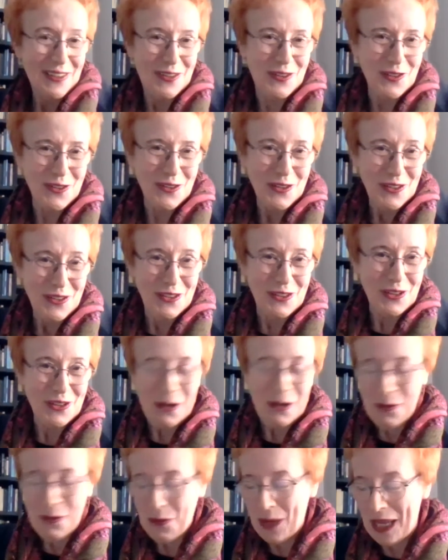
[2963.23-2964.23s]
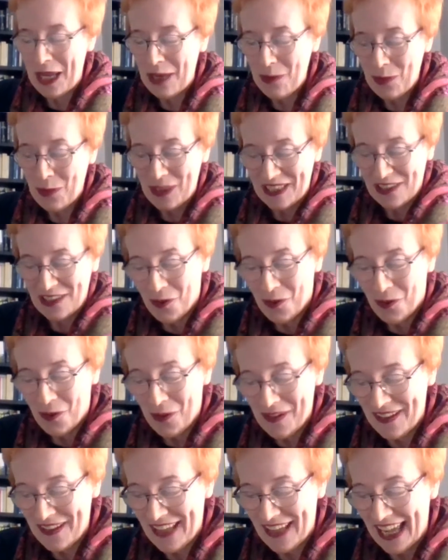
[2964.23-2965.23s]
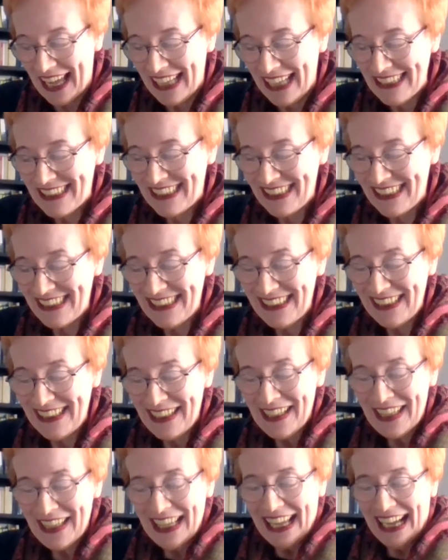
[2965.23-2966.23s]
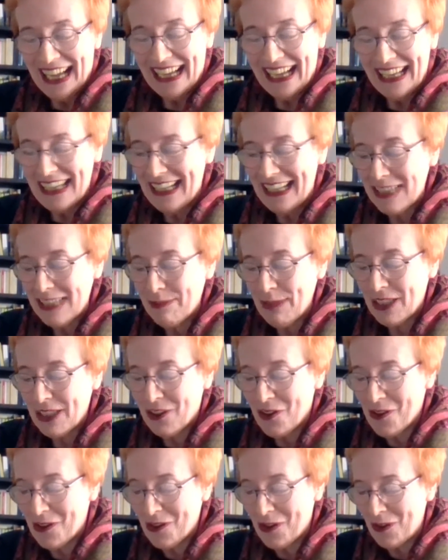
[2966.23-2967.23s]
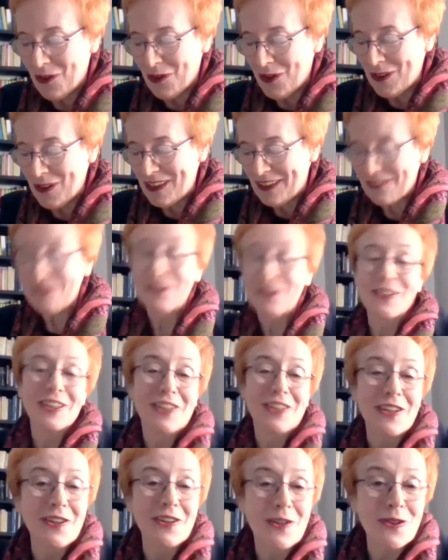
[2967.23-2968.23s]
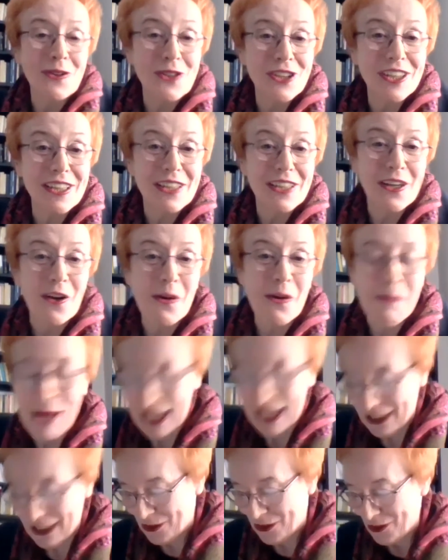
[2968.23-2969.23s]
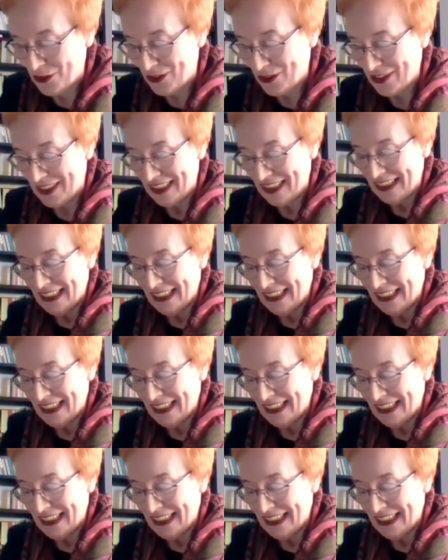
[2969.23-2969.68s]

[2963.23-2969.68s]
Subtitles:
to do away with all that. Let me conclude. For the conclusion, go back to